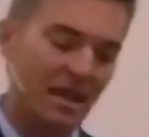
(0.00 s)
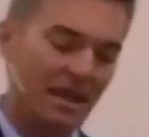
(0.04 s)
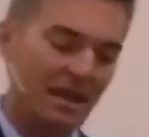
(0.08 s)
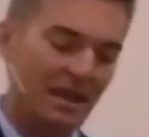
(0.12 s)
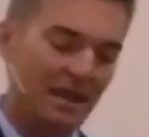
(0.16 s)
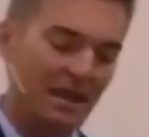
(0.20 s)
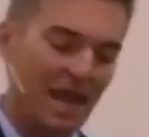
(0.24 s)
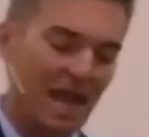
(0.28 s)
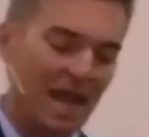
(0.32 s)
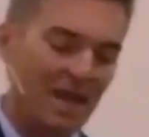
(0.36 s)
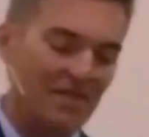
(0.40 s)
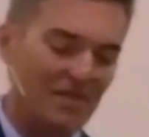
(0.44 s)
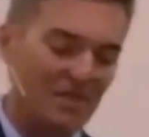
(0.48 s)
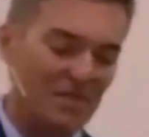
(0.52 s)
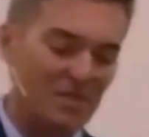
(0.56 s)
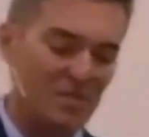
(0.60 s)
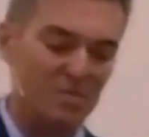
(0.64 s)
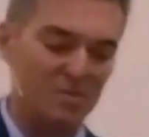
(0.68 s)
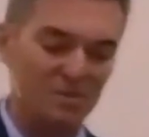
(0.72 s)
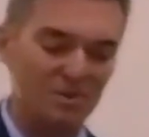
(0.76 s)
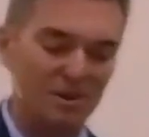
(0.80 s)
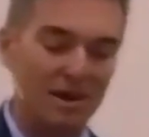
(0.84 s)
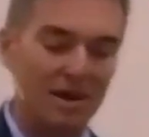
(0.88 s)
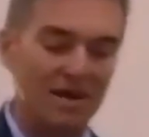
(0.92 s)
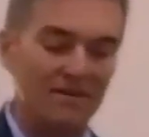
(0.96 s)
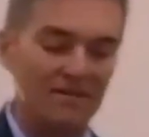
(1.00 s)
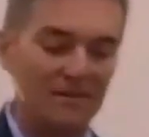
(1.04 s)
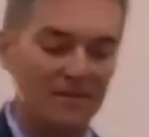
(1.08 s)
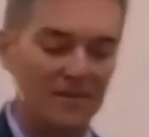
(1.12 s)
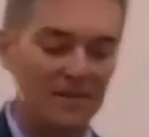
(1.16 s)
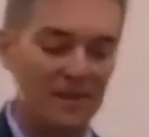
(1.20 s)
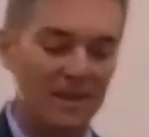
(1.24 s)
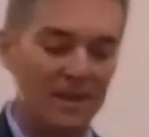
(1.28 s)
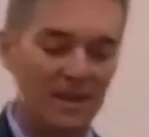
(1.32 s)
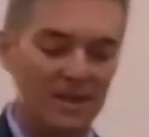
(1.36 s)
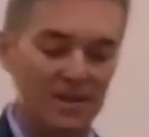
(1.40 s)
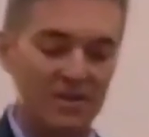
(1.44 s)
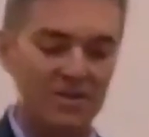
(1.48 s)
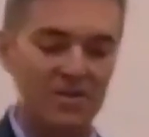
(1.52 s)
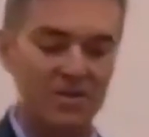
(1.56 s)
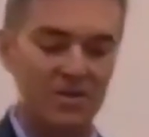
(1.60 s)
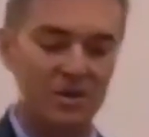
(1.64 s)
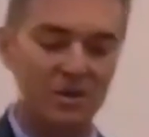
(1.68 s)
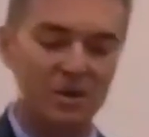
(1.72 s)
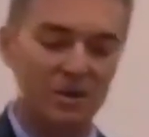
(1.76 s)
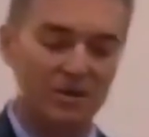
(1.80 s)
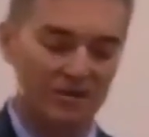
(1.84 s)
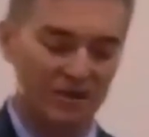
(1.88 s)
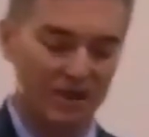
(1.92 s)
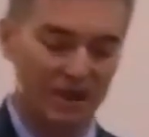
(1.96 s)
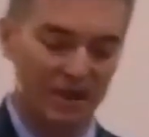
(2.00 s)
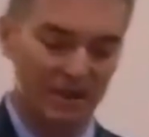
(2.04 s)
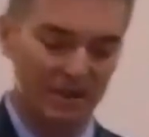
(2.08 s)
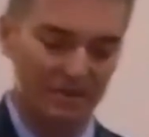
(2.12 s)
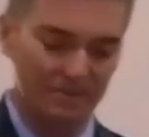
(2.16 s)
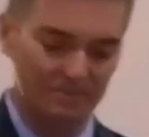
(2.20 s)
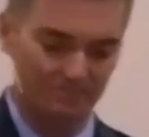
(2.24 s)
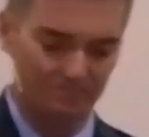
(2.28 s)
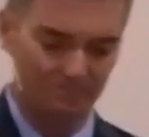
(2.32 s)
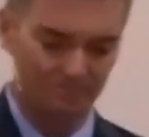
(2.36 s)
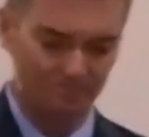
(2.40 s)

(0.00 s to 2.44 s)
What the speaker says: He gave his blood for the undeserving.